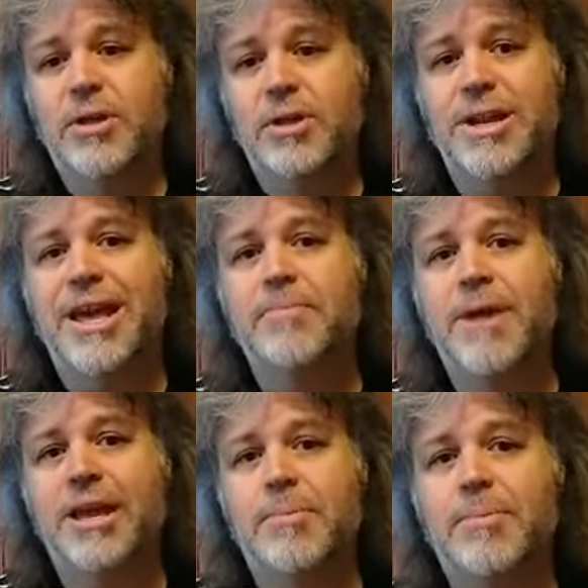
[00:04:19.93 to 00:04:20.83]
the neck
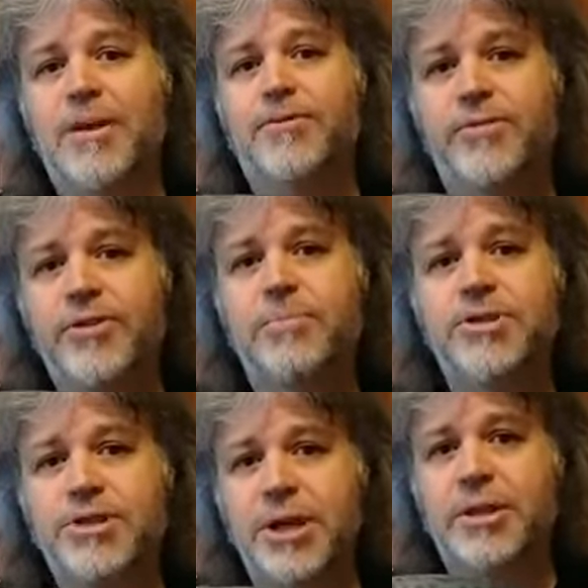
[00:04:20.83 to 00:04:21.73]
made up about
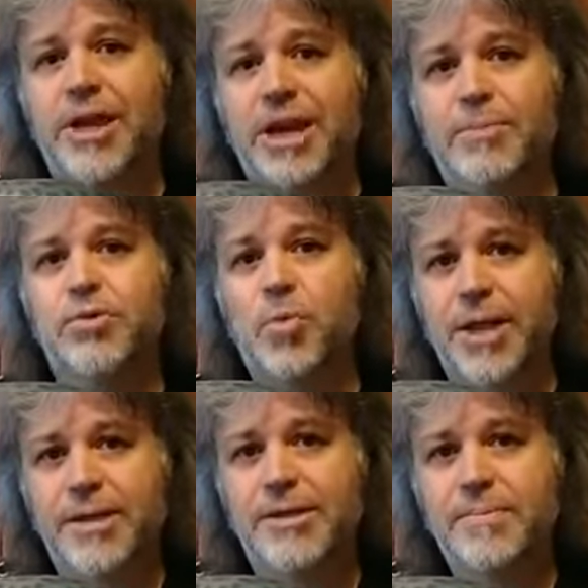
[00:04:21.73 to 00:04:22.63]
50% of the animal's
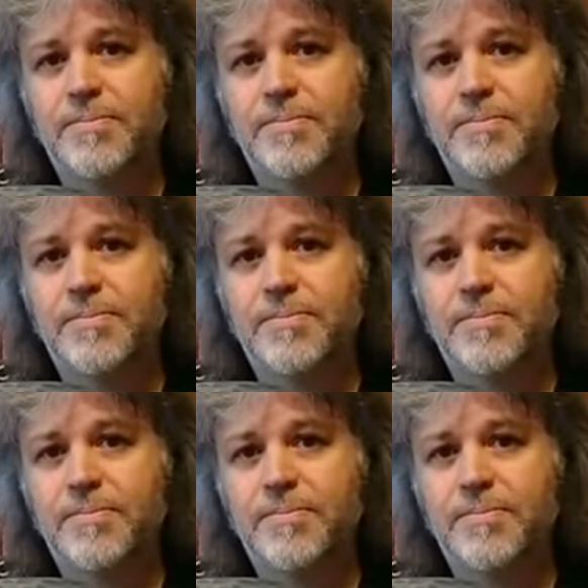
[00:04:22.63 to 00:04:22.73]
weight.